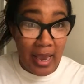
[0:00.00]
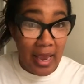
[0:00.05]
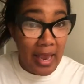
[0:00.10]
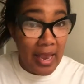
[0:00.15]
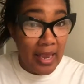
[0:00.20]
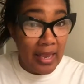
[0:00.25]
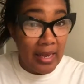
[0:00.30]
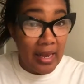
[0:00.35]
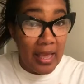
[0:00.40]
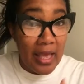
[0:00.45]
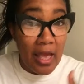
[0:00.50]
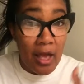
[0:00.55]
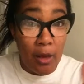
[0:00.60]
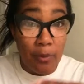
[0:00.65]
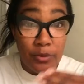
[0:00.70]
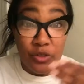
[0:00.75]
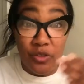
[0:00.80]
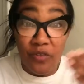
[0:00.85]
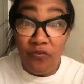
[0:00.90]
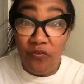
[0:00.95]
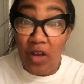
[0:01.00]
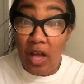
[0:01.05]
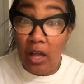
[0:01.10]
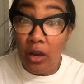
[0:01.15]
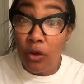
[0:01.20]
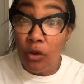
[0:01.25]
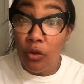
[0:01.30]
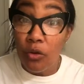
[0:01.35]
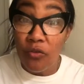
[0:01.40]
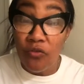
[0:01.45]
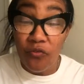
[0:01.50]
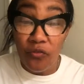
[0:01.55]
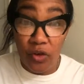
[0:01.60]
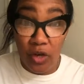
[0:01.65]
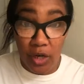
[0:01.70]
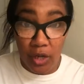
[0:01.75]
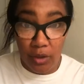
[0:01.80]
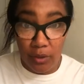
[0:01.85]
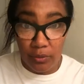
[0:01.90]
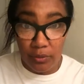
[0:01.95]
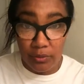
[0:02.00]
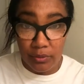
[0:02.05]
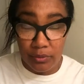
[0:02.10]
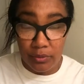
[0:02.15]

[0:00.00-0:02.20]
and it helps the follicle flow.